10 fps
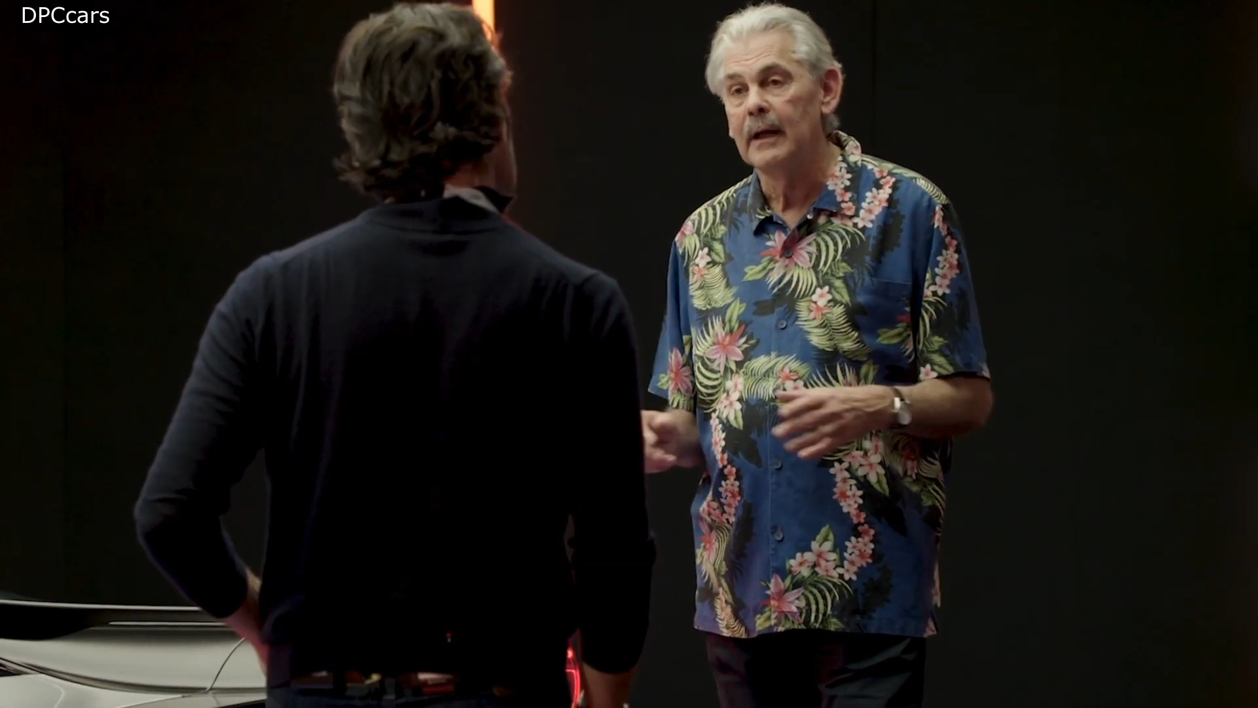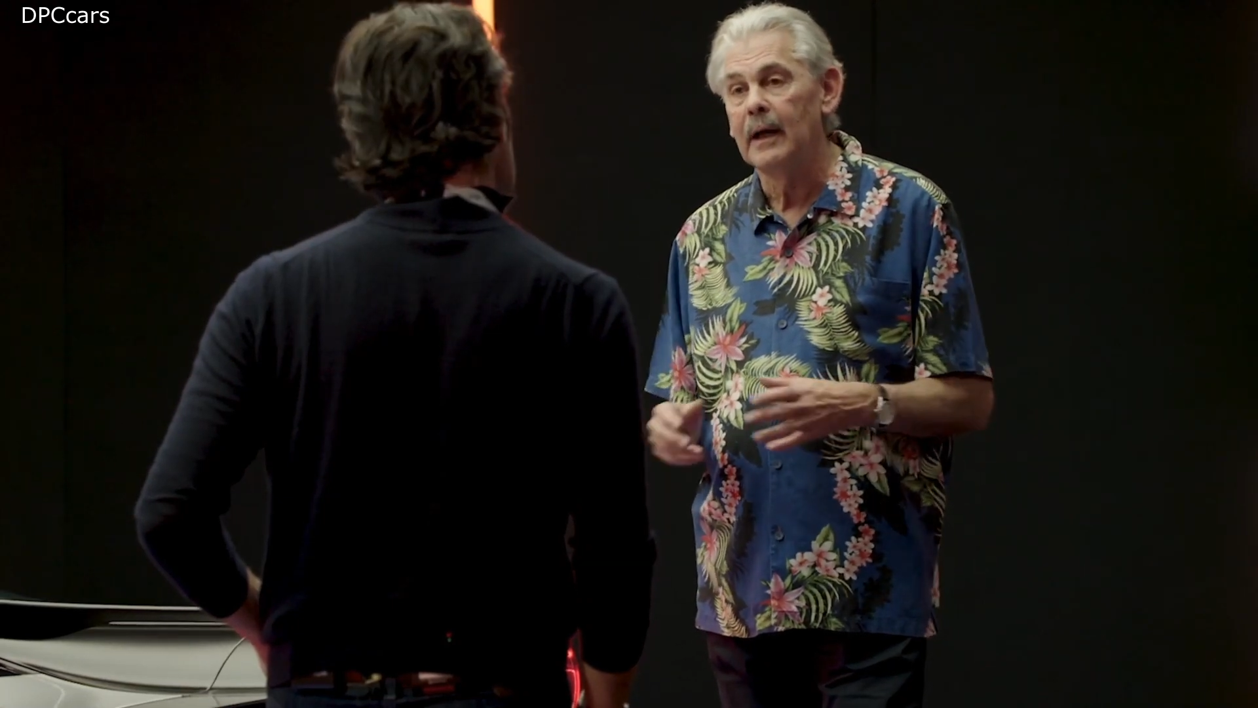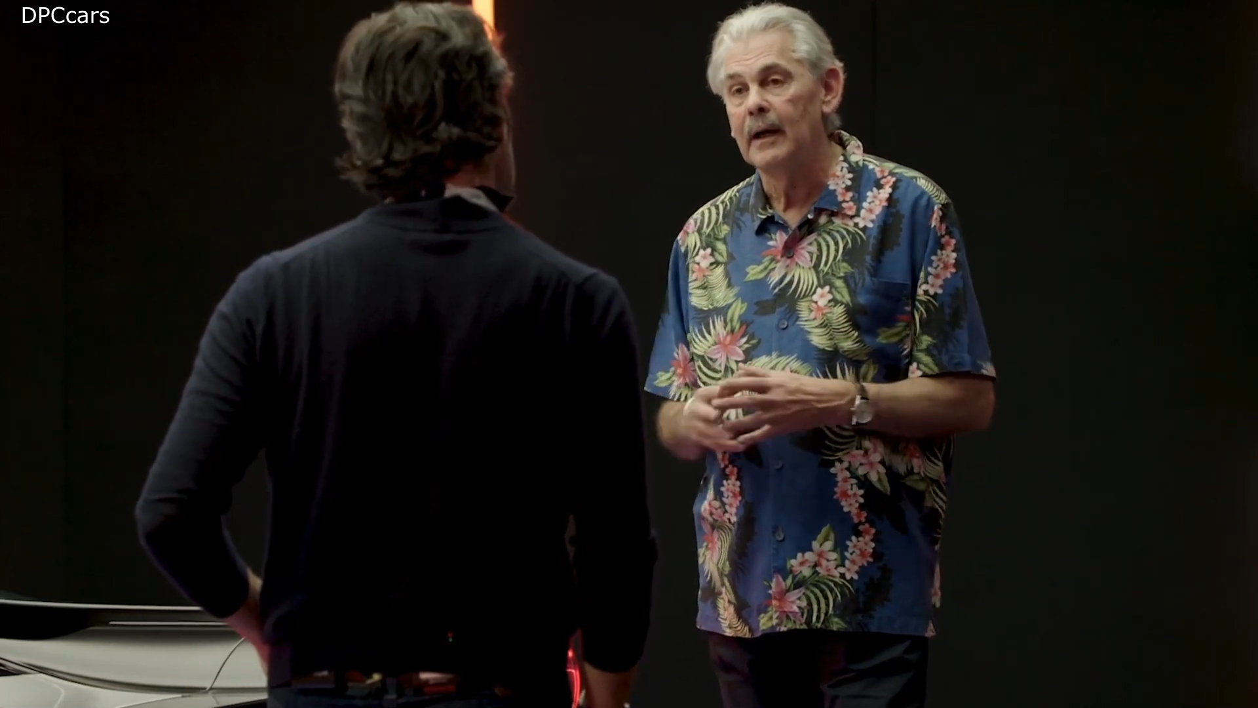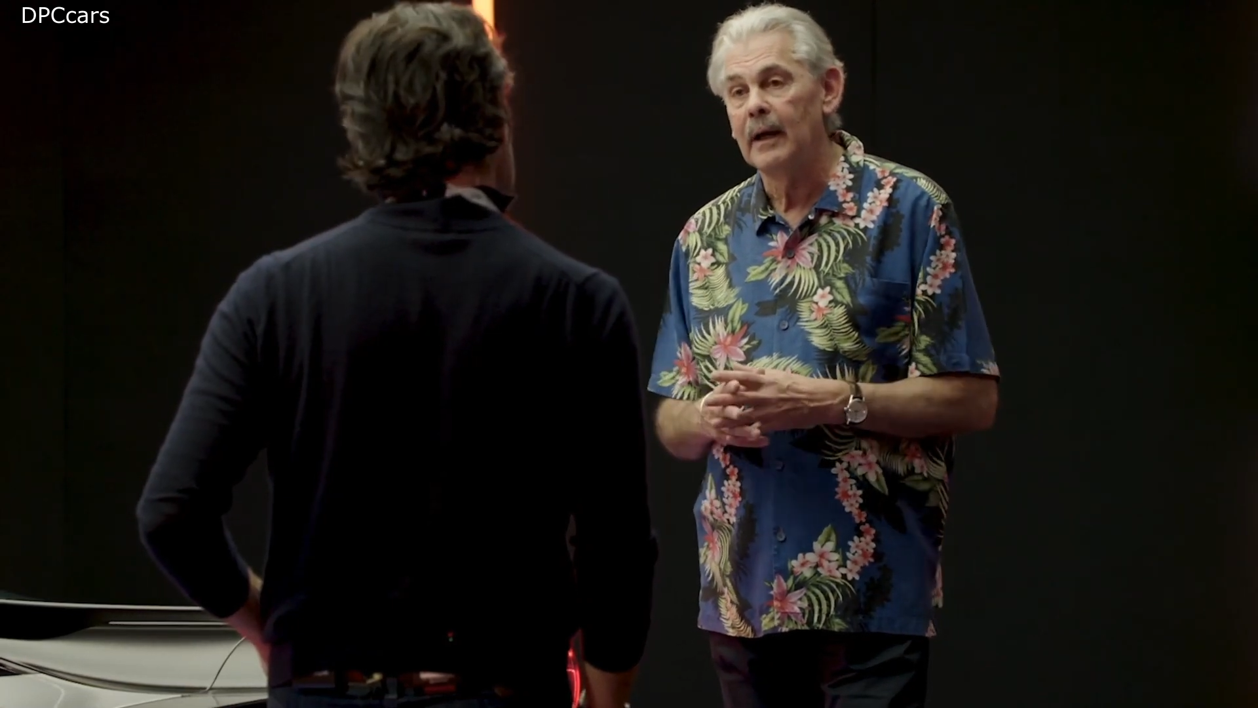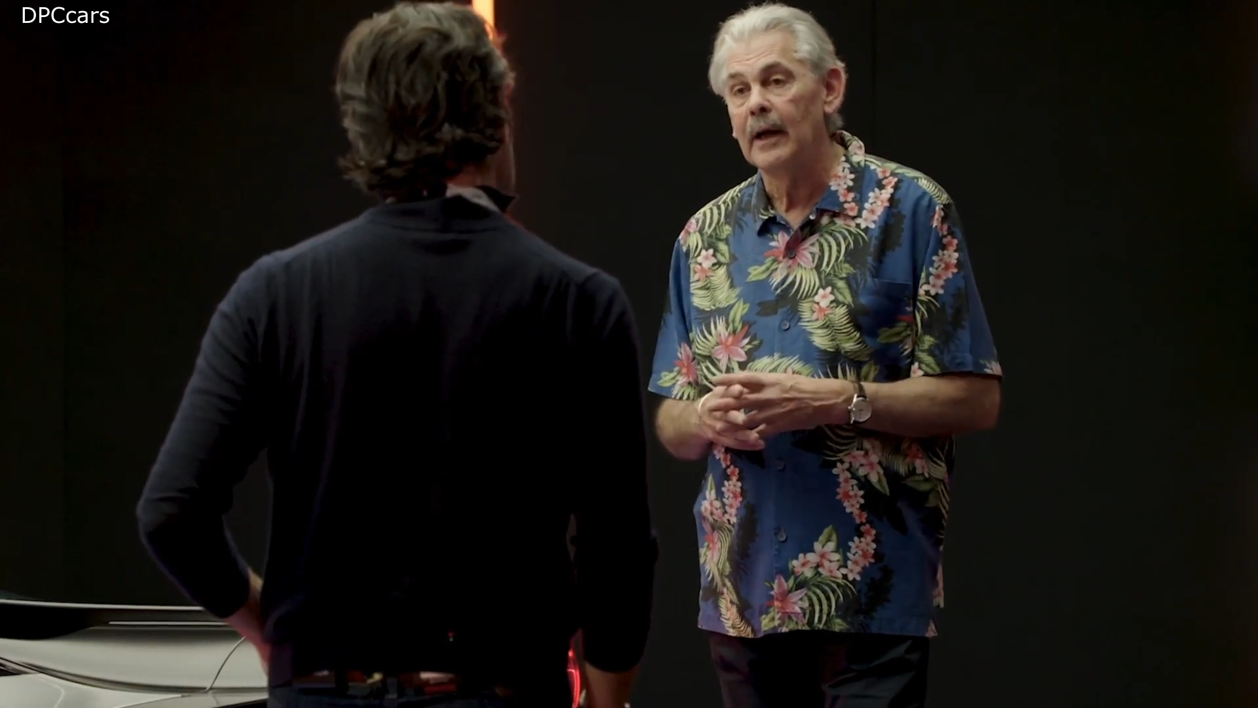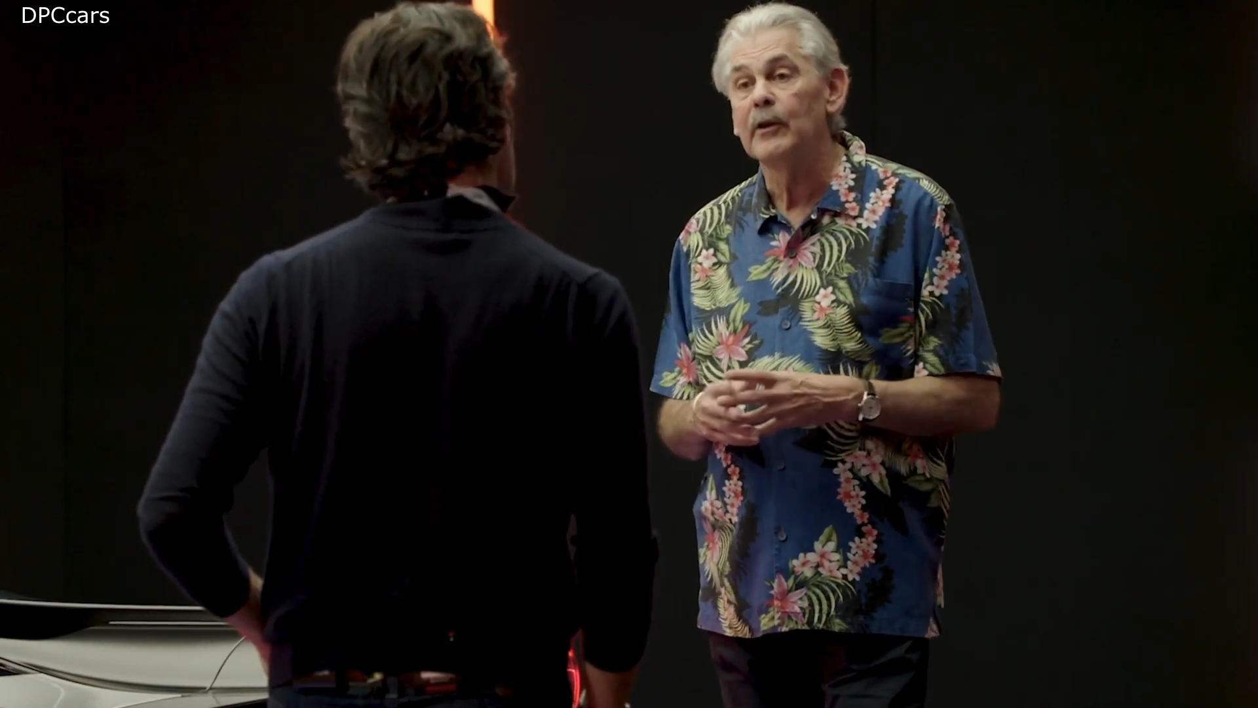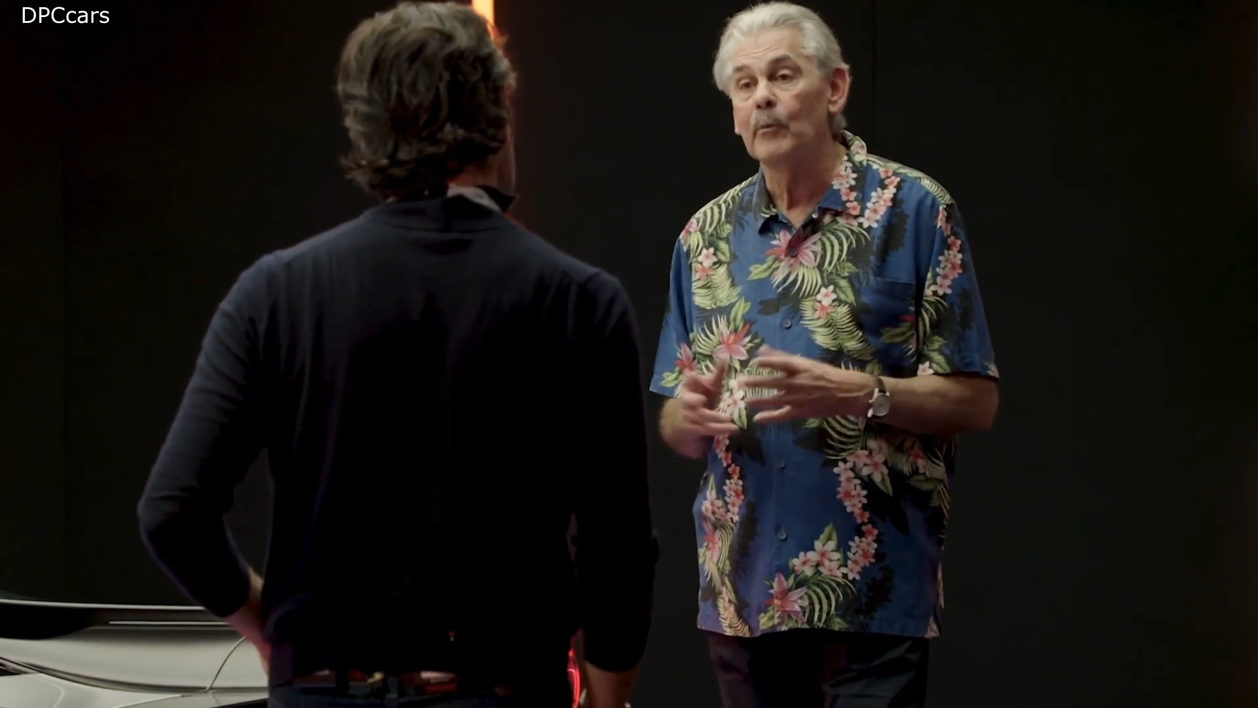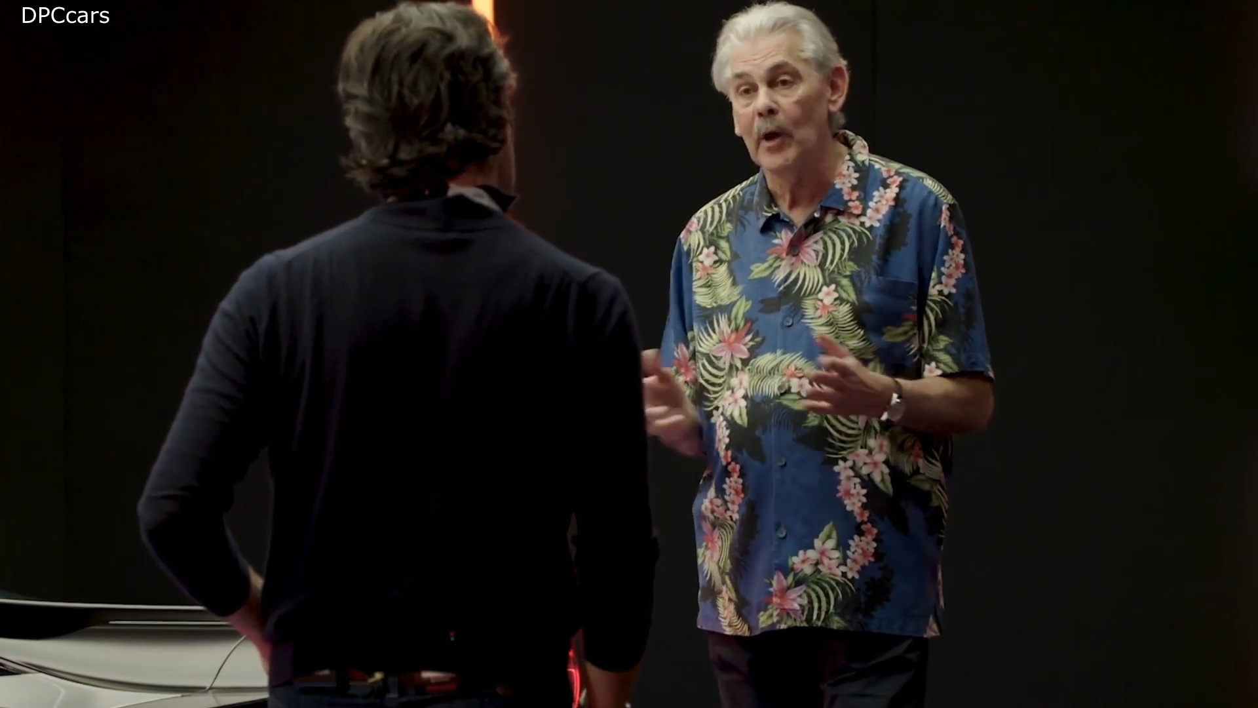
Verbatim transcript: under